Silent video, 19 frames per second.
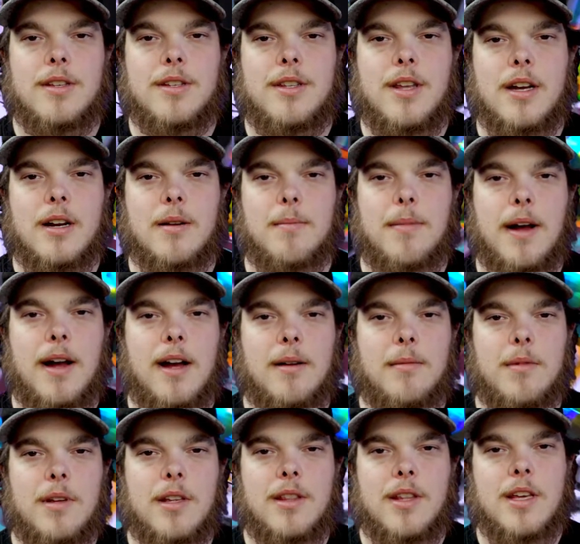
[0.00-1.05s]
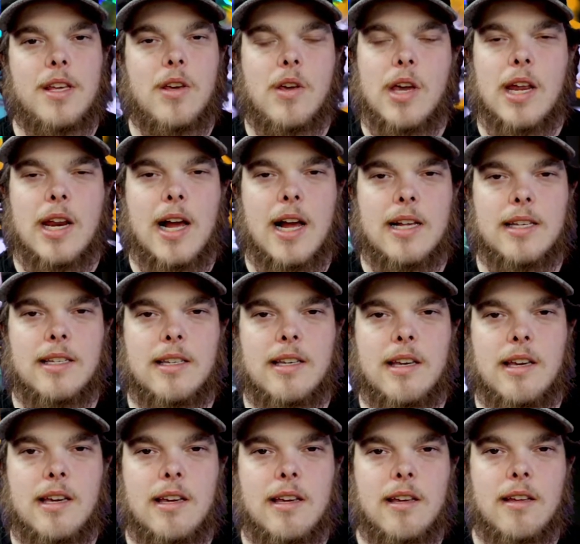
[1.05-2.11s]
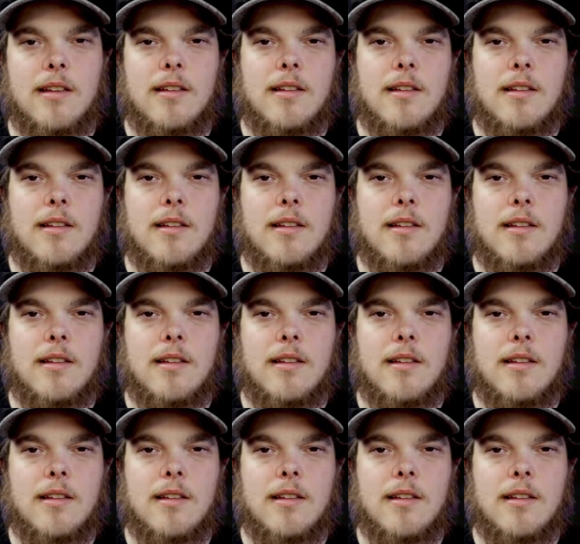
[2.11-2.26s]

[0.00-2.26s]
sticker bomb that you cannot see.